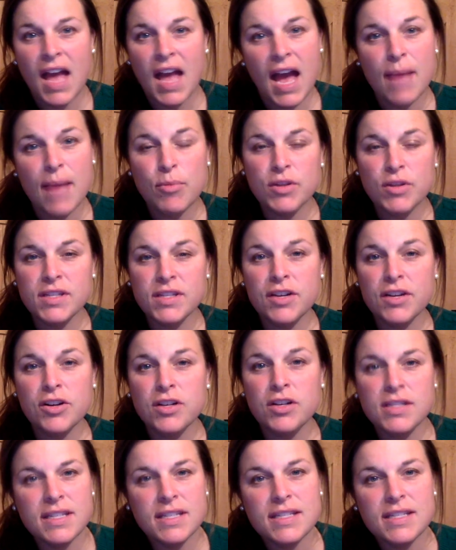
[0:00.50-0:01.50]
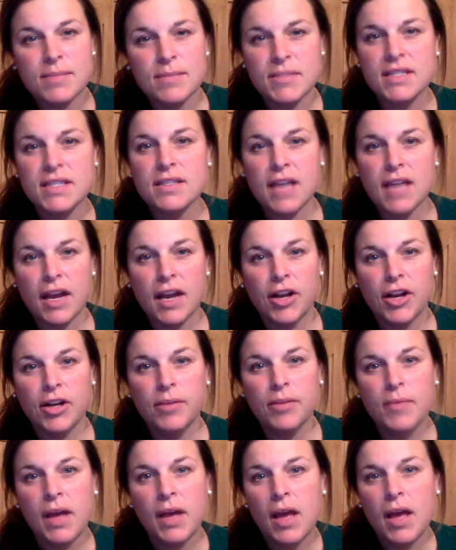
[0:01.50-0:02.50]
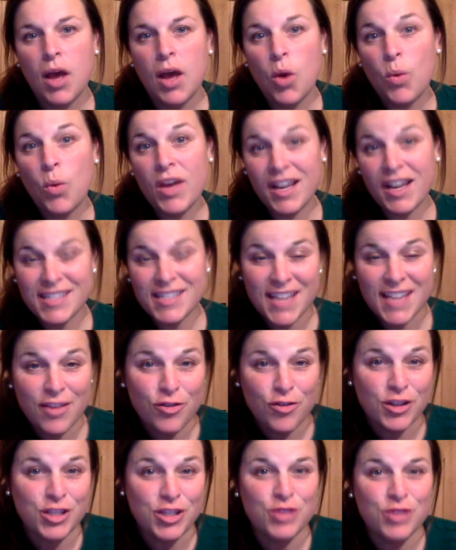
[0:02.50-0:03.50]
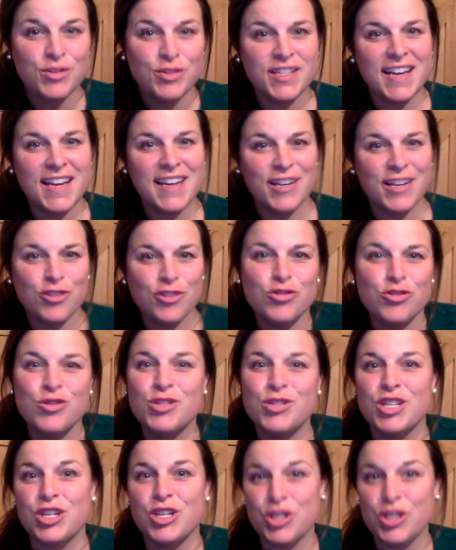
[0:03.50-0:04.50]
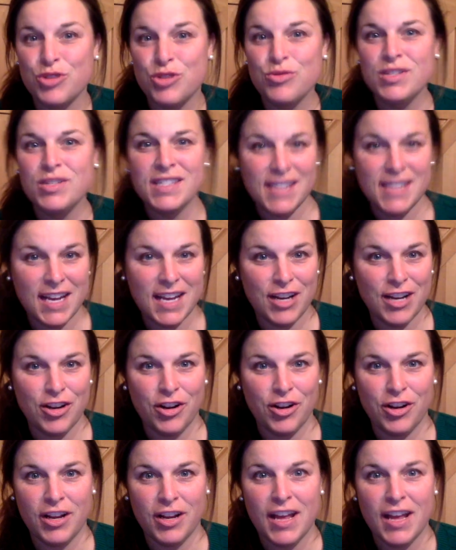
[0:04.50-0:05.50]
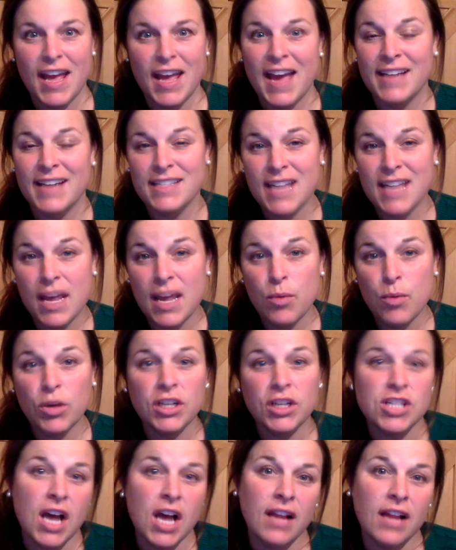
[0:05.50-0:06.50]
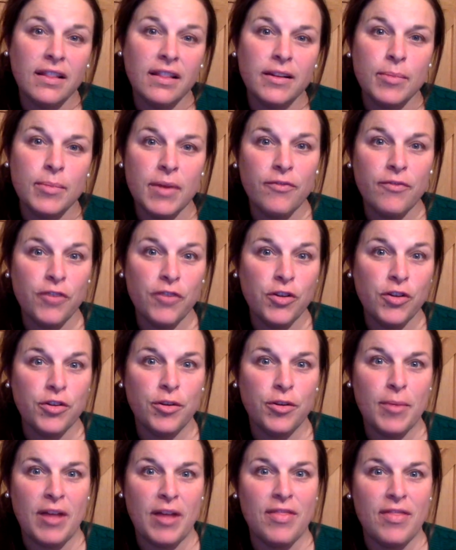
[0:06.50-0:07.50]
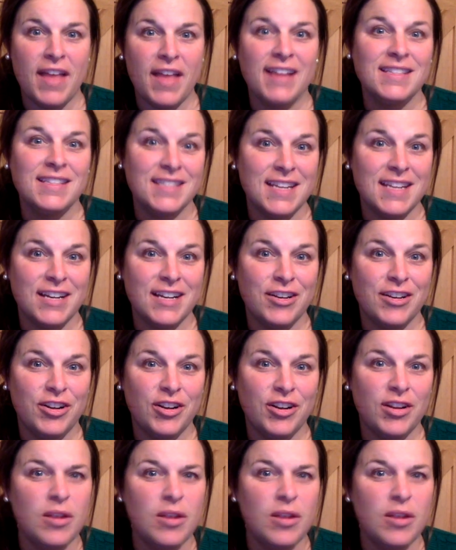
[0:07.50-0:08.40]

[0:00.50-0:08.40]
Hi, boys and girls. It's Mrs. Cutter. We got together on Tuesday and introduced a new standard. And today we're going to talk a little bit further about that standard.